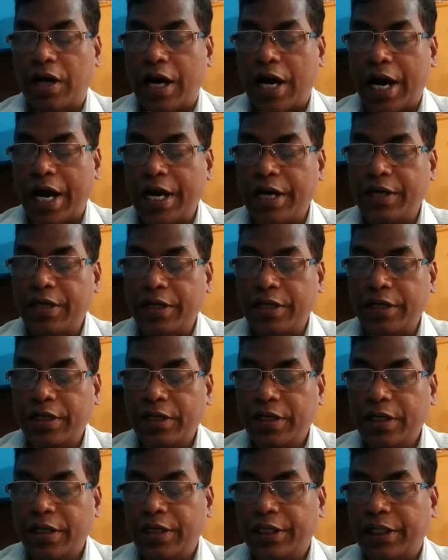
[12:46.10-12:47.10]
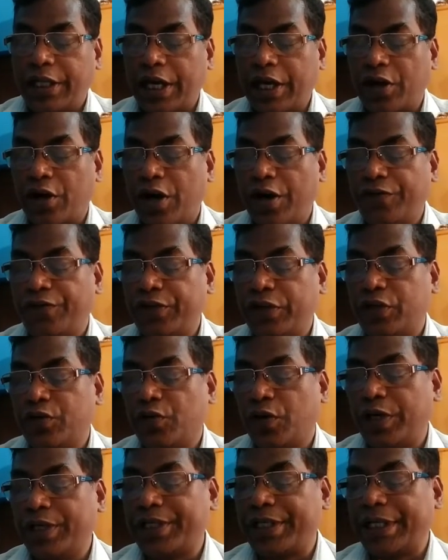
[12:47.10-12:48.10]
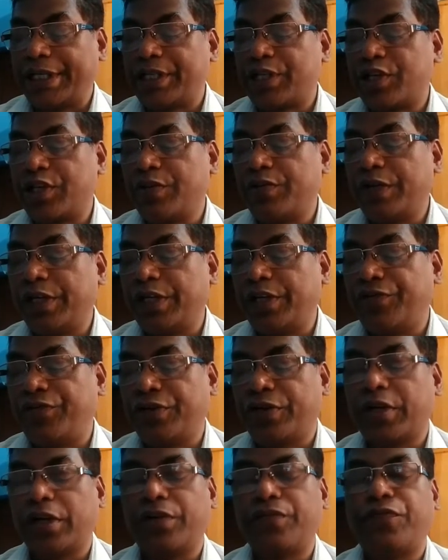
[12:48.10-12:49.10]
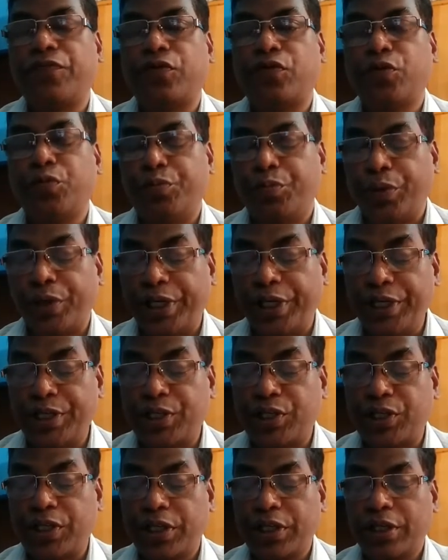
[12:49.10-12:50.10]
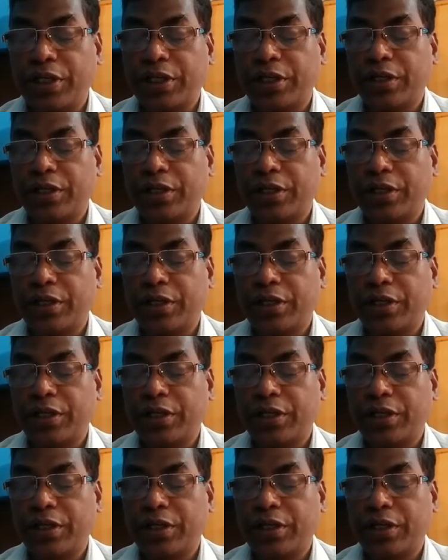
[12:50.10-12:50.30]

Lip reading: and thereof it was extremely difficult to breach